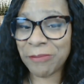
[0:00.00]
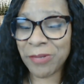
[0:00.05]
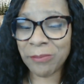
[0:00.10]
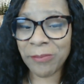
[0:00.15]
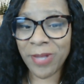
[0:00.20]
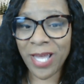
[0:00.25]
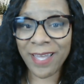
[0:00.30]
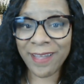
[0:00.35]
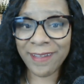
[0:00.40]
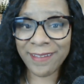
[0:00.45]
but
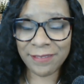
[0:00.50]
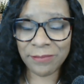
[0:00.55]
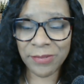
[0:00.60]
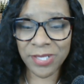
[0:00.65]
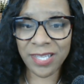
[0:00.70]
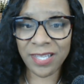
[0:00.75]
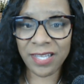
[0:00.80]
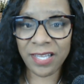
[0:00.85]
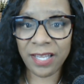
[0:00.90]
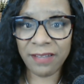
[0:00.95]
my
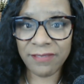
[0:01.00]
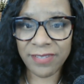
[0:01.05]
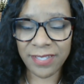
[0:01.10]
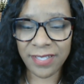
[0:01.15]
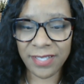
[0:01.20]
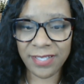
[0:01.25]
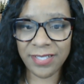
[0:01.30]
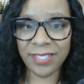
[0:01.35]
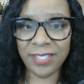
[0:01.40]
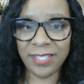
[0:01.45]
husband loves
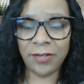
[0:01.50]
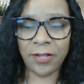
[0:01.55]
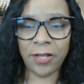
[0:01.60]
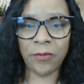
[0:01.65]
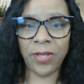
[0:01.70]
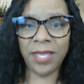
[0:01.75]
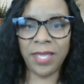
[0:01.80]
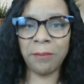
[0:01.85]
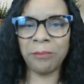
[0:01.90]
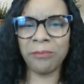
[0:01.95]
it.
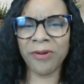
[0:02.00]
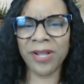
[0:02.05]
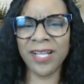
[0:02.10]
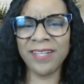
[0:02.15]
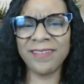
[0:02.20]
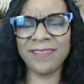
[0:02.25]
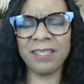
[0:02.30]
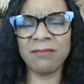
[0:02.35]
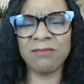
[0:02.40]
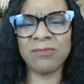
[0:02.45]
It
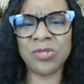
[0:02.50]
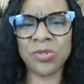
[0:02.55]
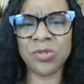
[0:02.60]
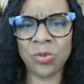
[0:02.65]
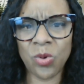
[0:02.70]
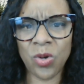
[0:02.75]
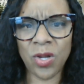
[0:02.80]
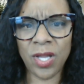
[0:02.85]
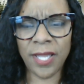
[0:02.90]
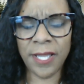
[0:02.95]
brings him
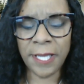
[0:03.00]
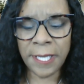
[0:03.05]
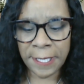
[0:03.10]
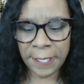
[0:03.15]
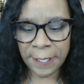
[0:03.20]
joy.